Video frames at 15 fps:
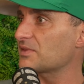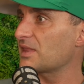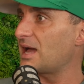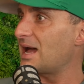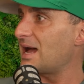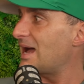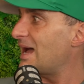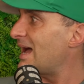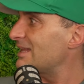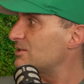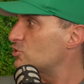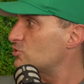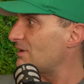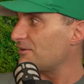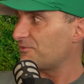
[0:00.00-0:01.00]
upward like
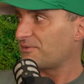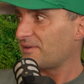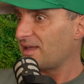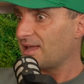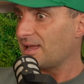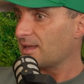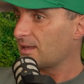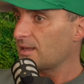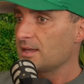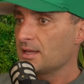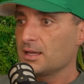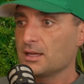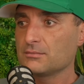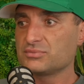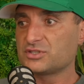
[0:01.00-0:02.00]
trajectory. traffic,
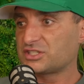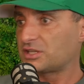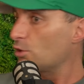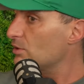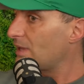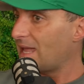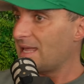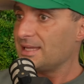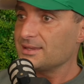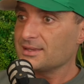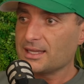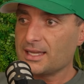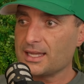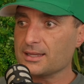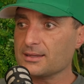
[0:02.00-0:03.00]
still getting
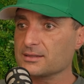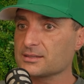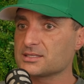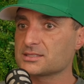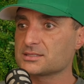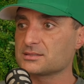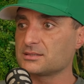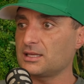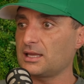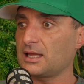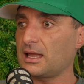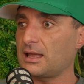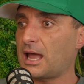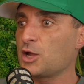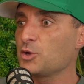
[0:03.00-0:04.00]
links. The
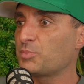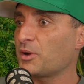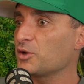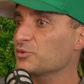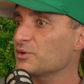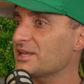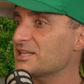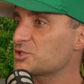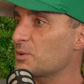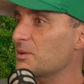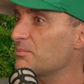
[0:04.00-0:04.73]
no, outbound link to